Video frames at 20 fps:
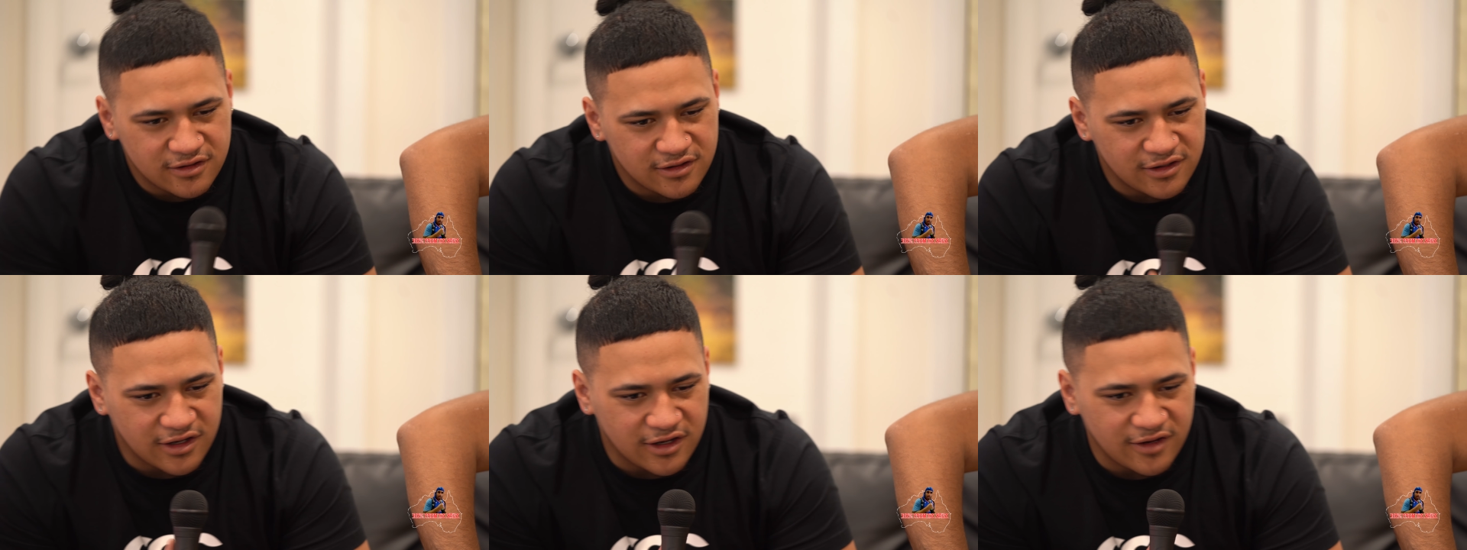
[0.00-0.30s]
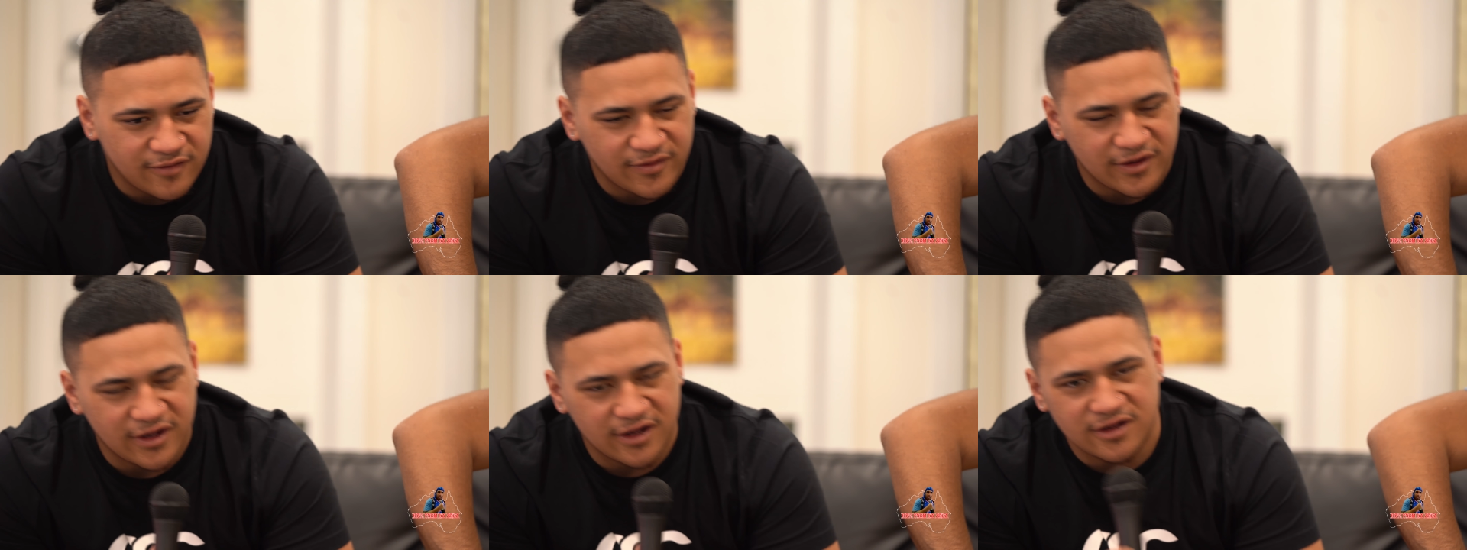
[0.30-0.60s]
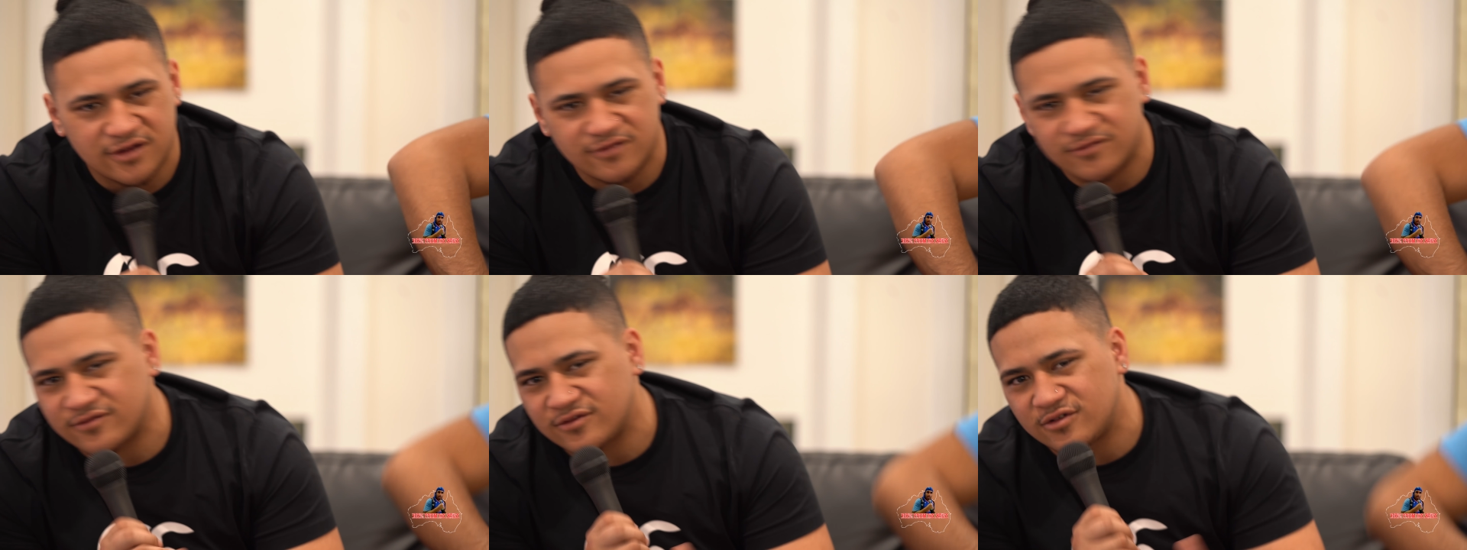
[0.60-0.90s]
You know, fuck,
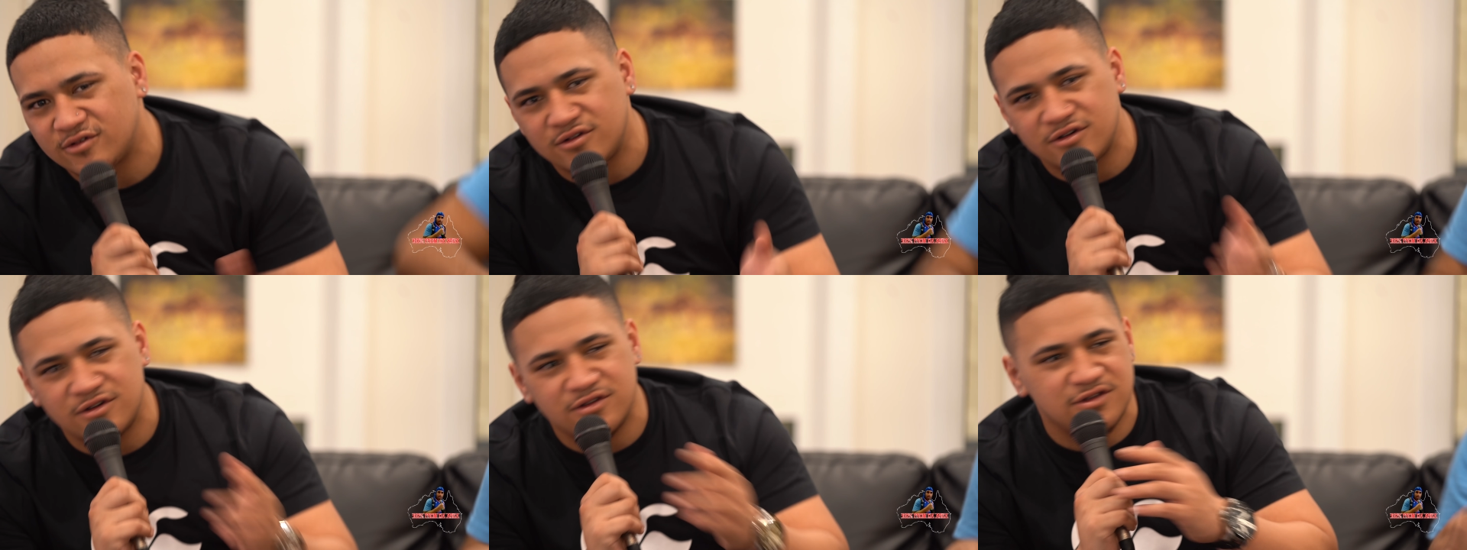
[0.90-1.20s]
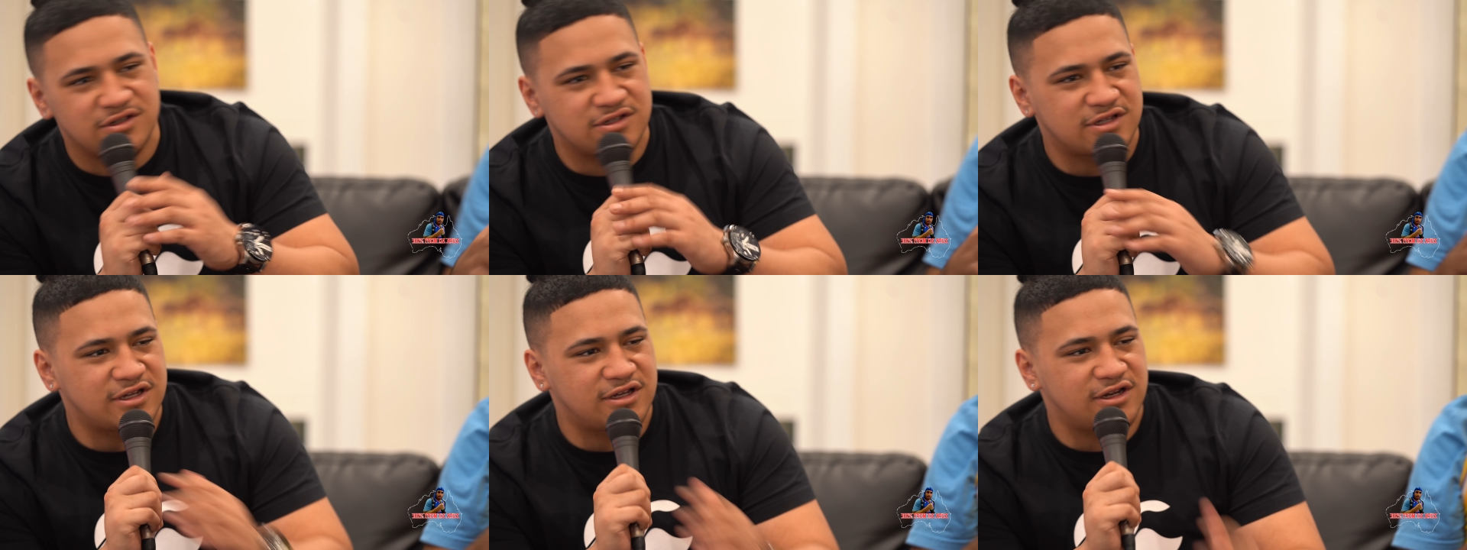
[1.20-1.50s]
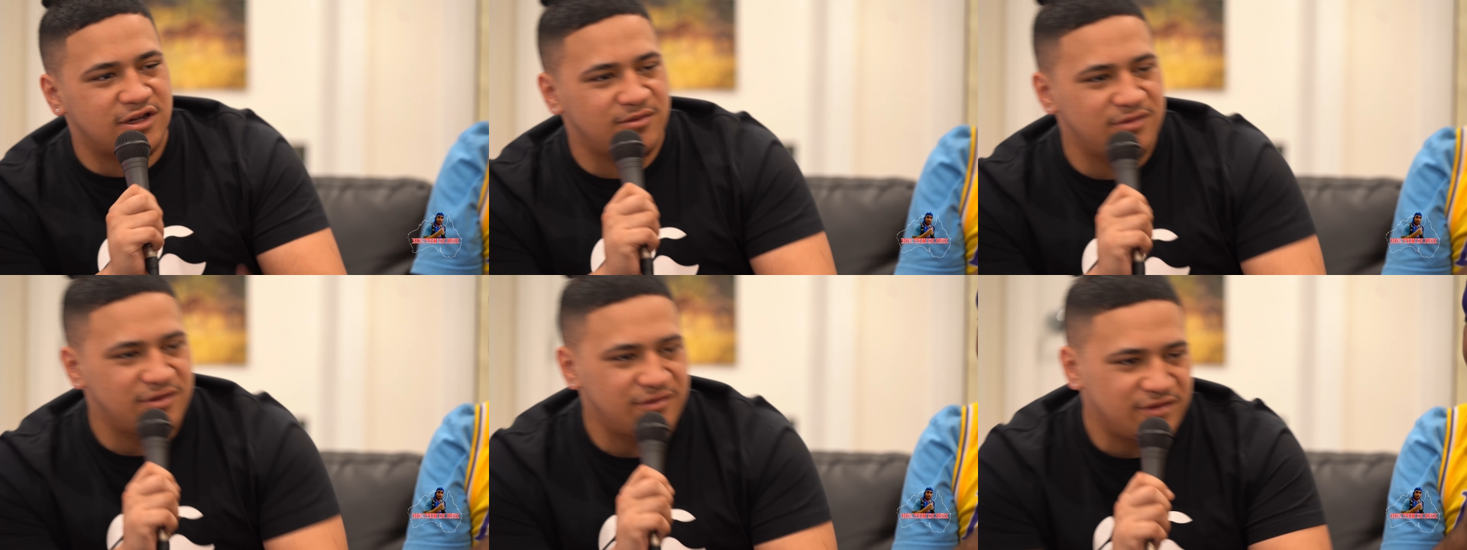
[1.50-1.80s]
all of you
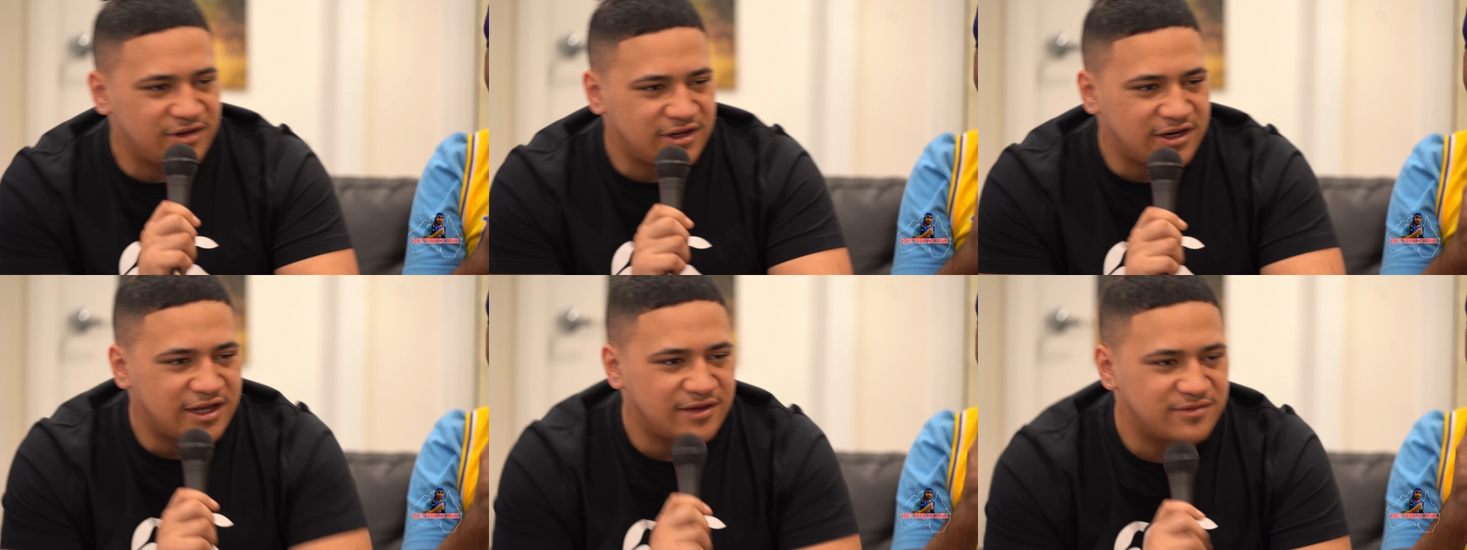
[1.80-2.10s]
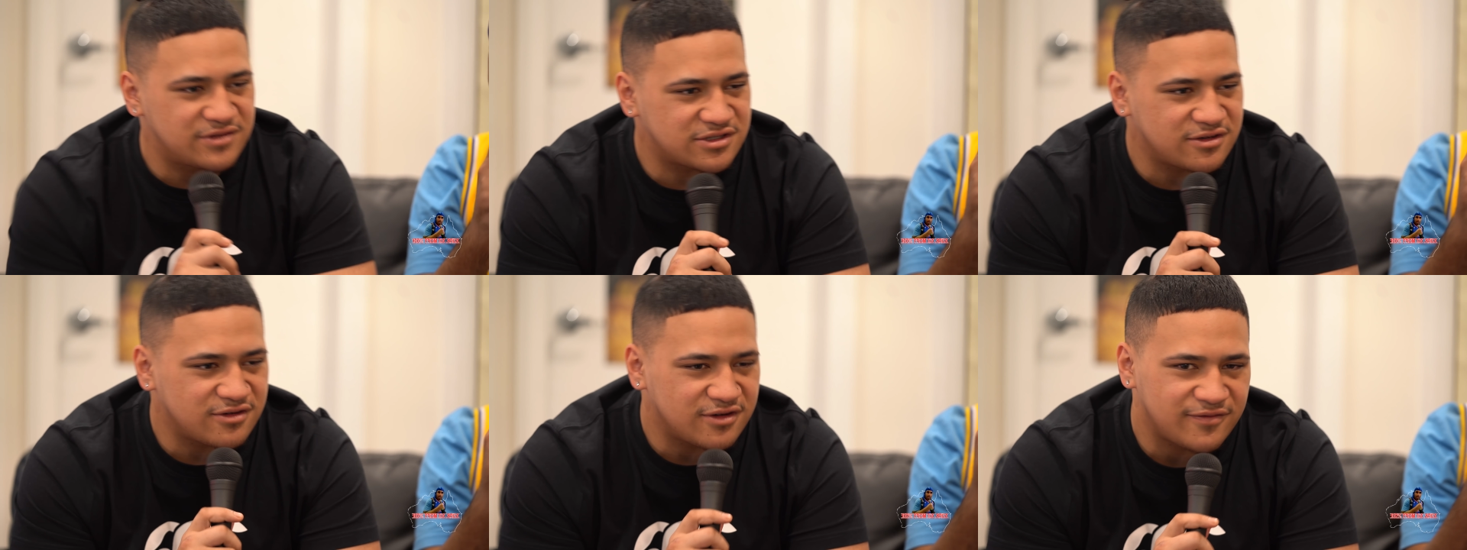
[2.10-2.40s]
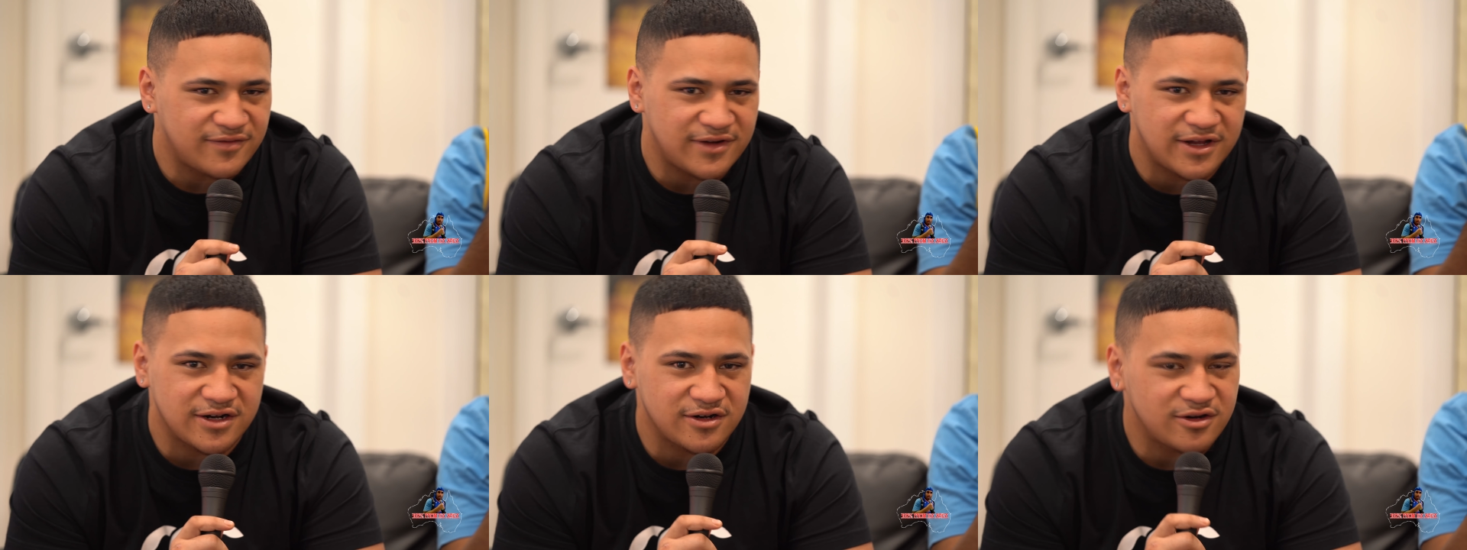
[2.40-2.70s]
thinking I'm living a lavish
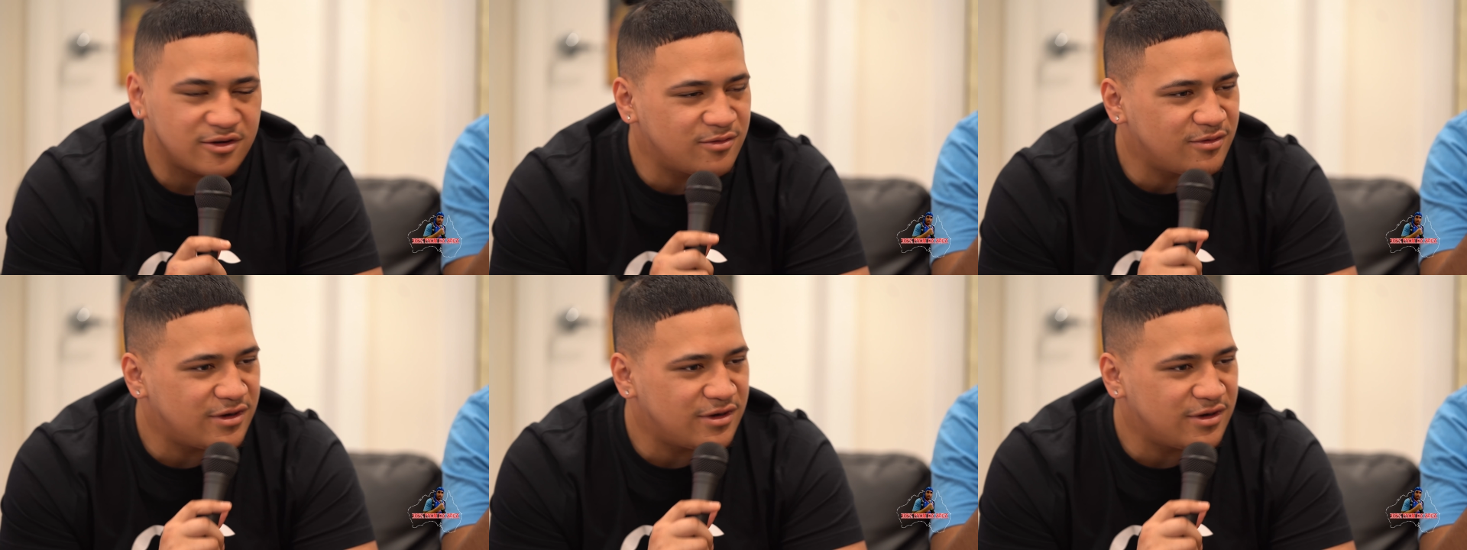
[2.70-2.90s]
life, like, no